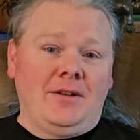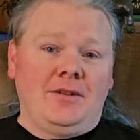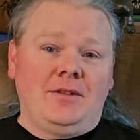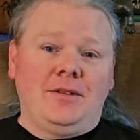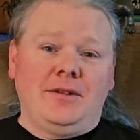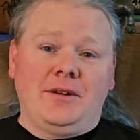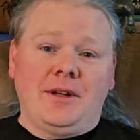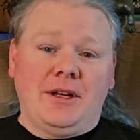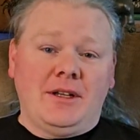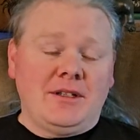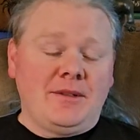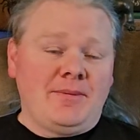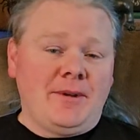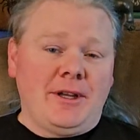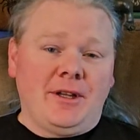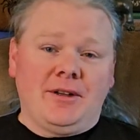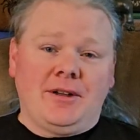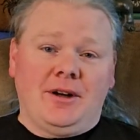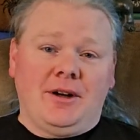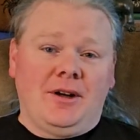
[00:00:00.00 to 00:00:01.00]
do not
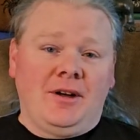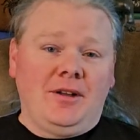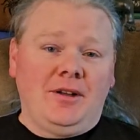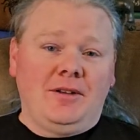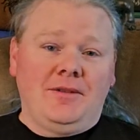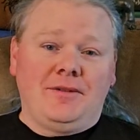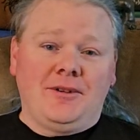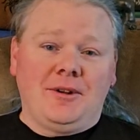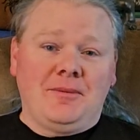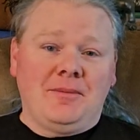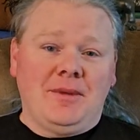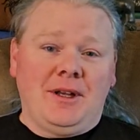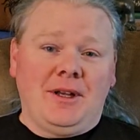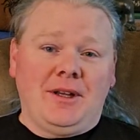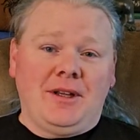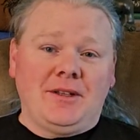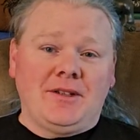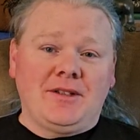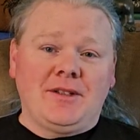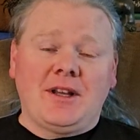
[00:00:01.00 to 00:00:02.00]
spend all of your
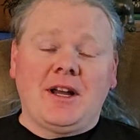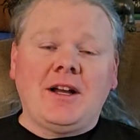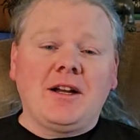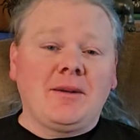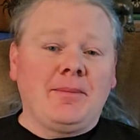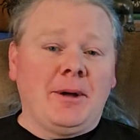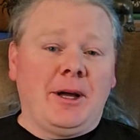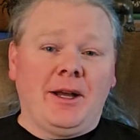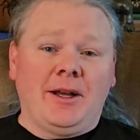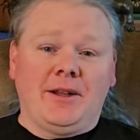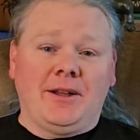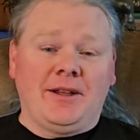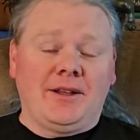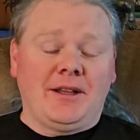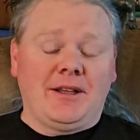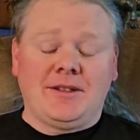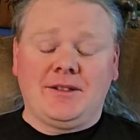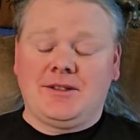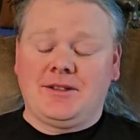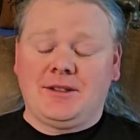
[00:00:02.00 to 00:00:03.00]
money stockpiling.
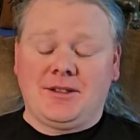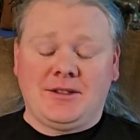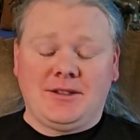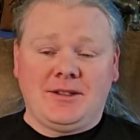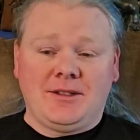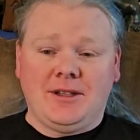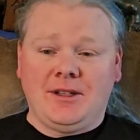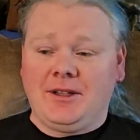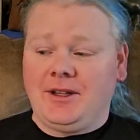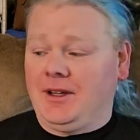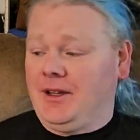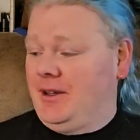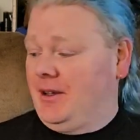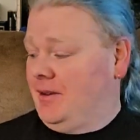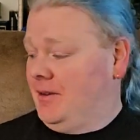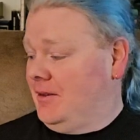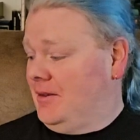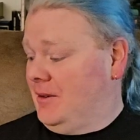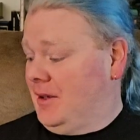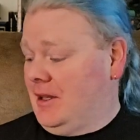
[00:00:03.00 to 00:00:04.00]
That's just silly.
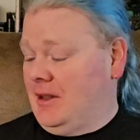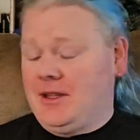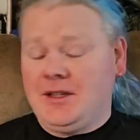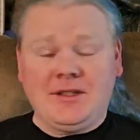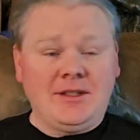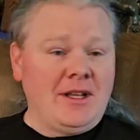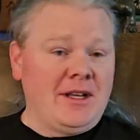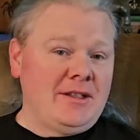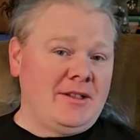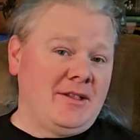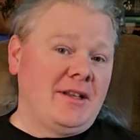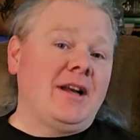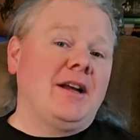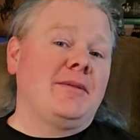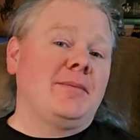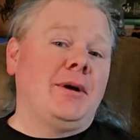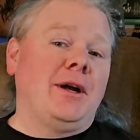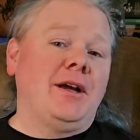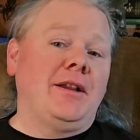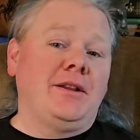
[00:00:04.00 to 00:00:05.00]
At least not
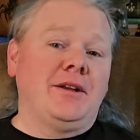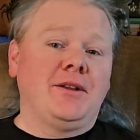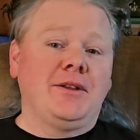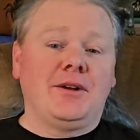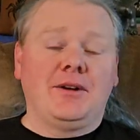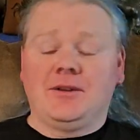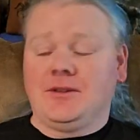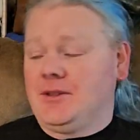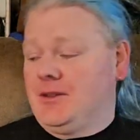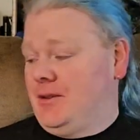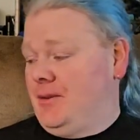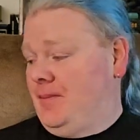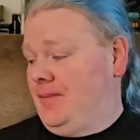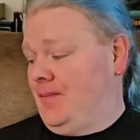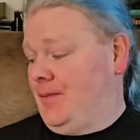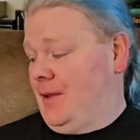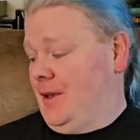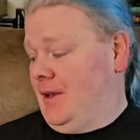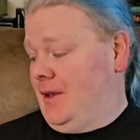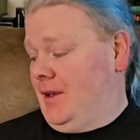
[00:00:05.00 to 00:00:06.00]
stockpiling those.
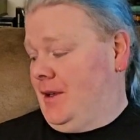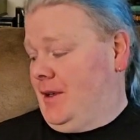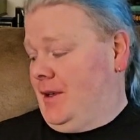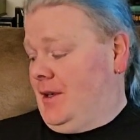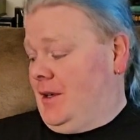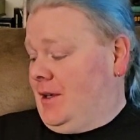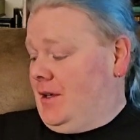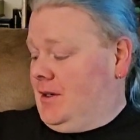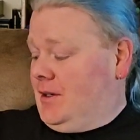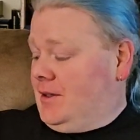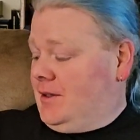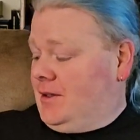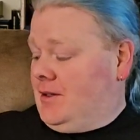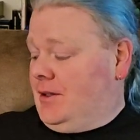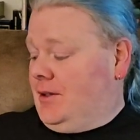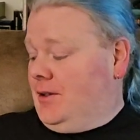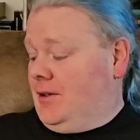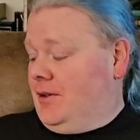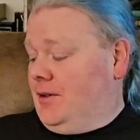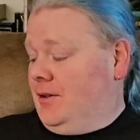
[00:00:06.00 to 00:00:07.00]

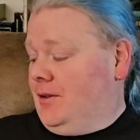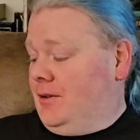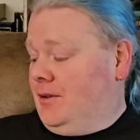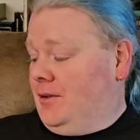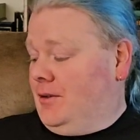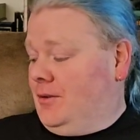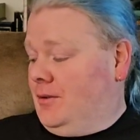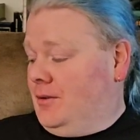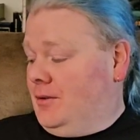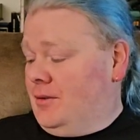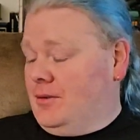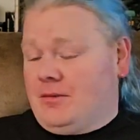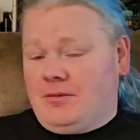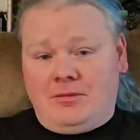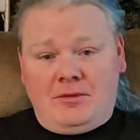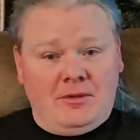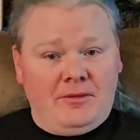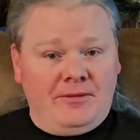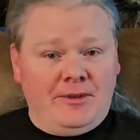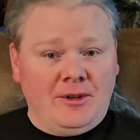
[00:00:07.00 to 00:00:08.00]
So
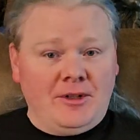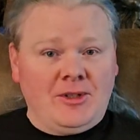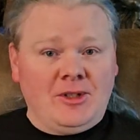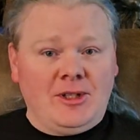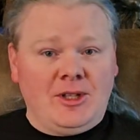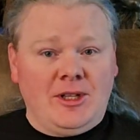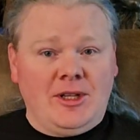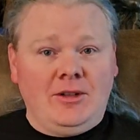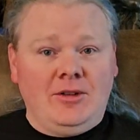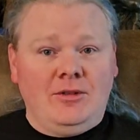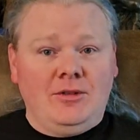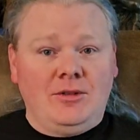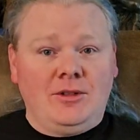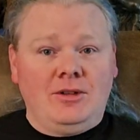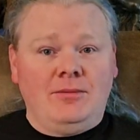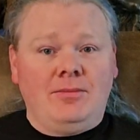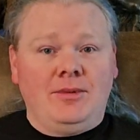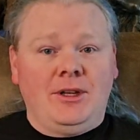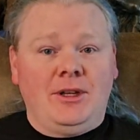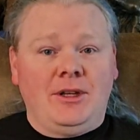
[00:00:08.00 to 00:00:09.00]
the first thing you
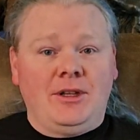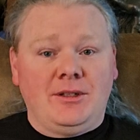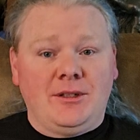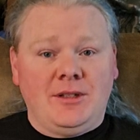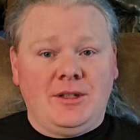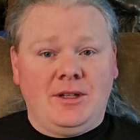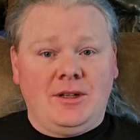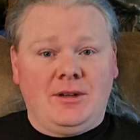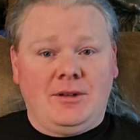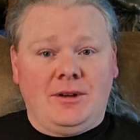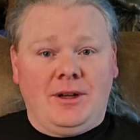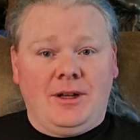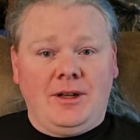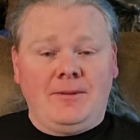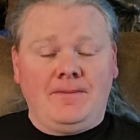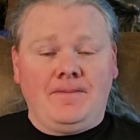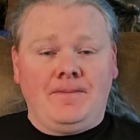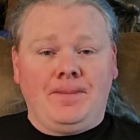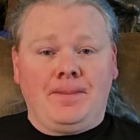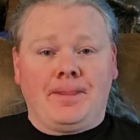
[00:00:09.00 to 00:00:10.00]
should be
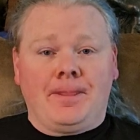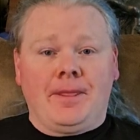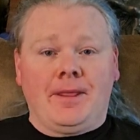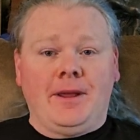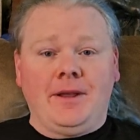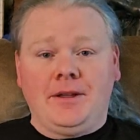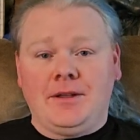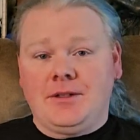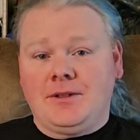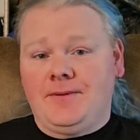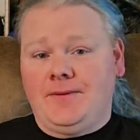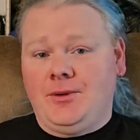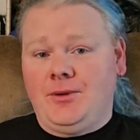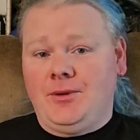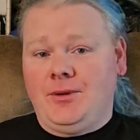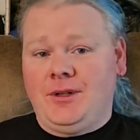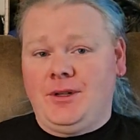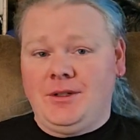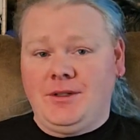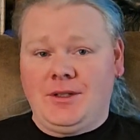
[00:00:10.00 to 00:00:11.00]
considering is
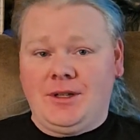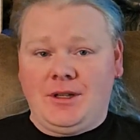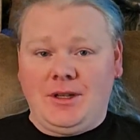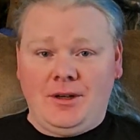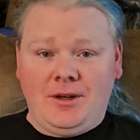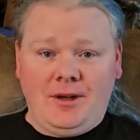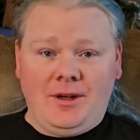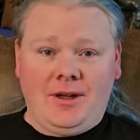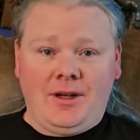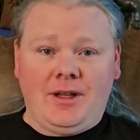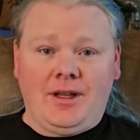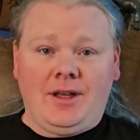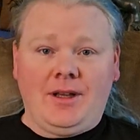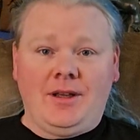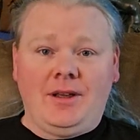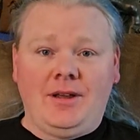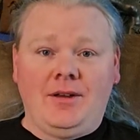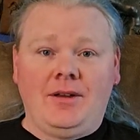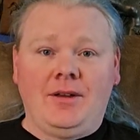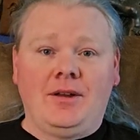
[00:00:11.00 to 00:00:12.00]
food
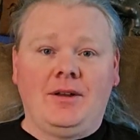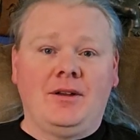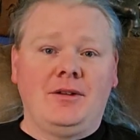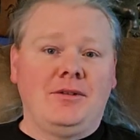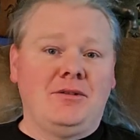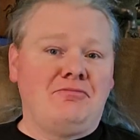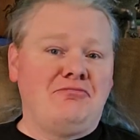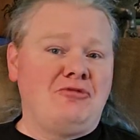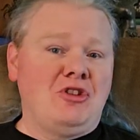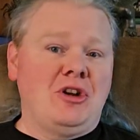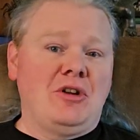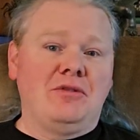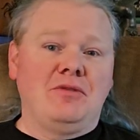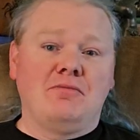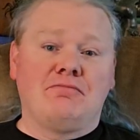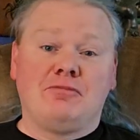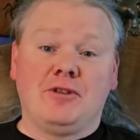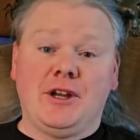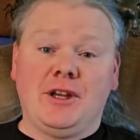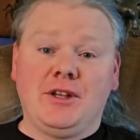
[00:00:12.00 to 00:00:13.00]
insecurity.
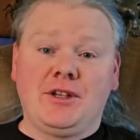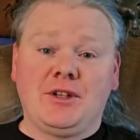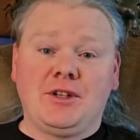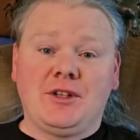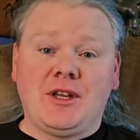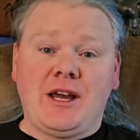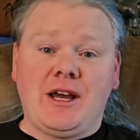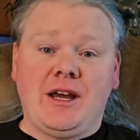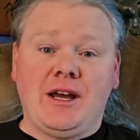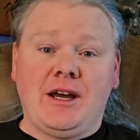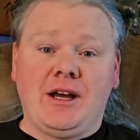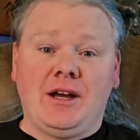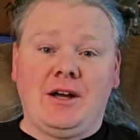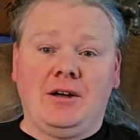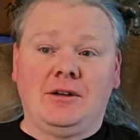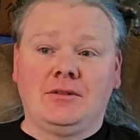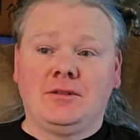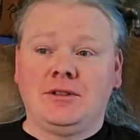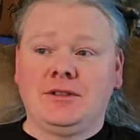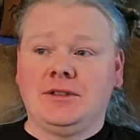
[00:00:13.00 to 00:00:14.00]
The bridge is
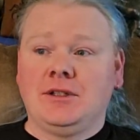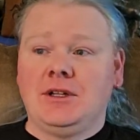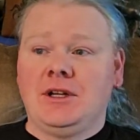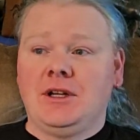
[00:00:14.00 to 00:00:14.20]
out,